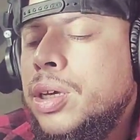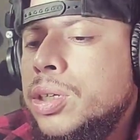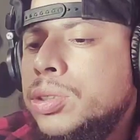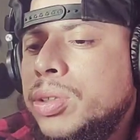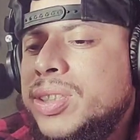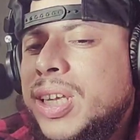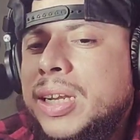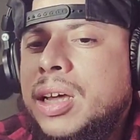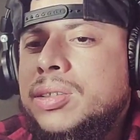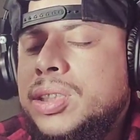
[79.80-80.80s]
so the
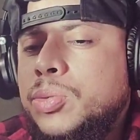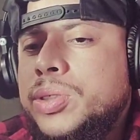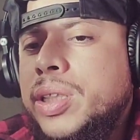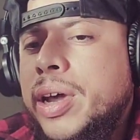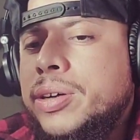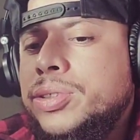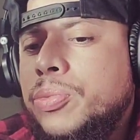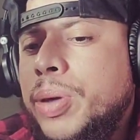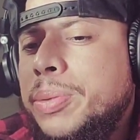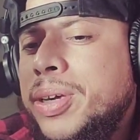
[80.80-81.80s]
technology was there. So
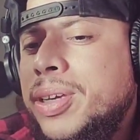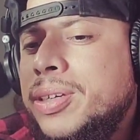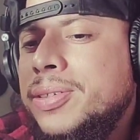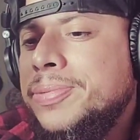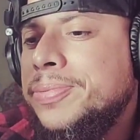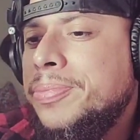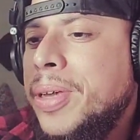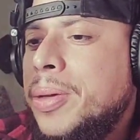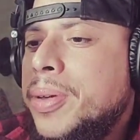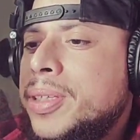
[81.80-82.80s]
maybe
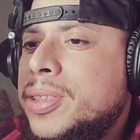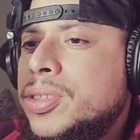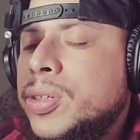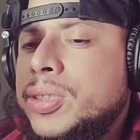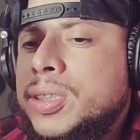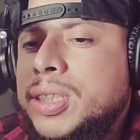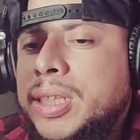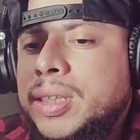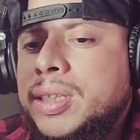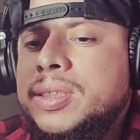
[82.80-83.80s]
it's a stretch to say
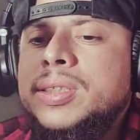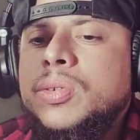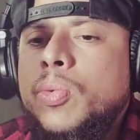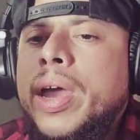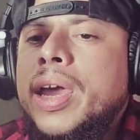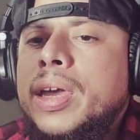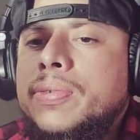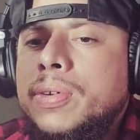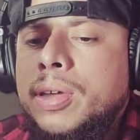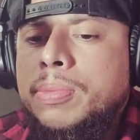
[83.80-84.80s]
that this is a
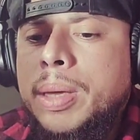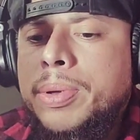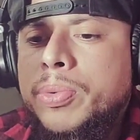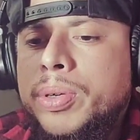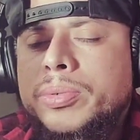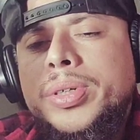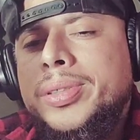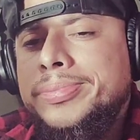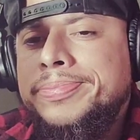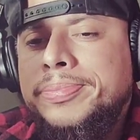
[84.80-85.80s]
wave. Maybe
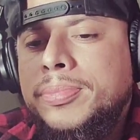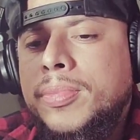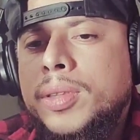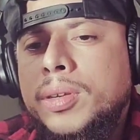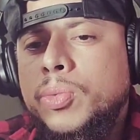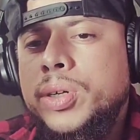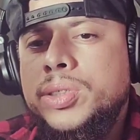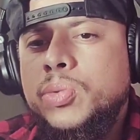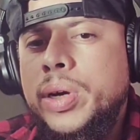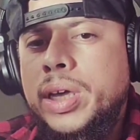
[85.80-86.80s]
well, what
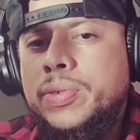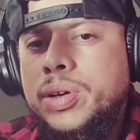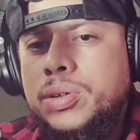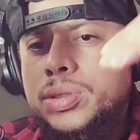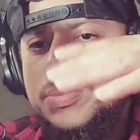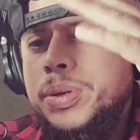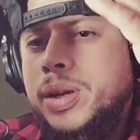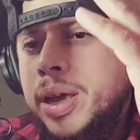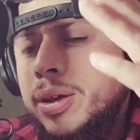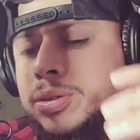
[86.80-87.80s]
is a wave? It goes up and
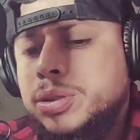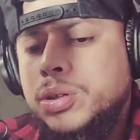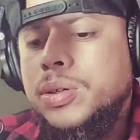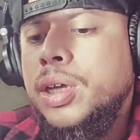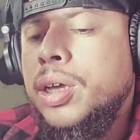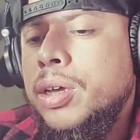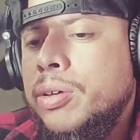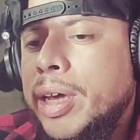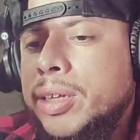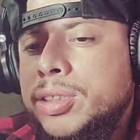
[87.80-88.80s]
down, so
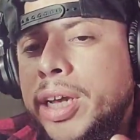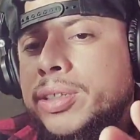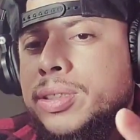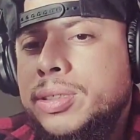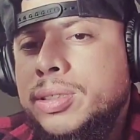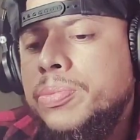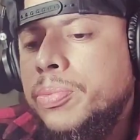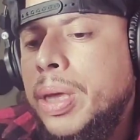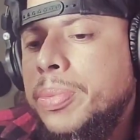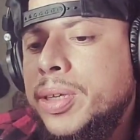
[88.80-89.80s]
you got changes.
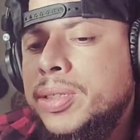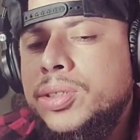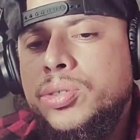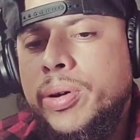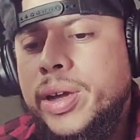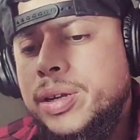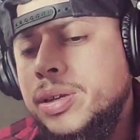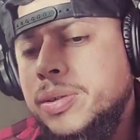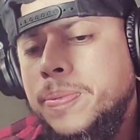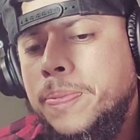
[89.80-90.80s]
Maybe it's a trend,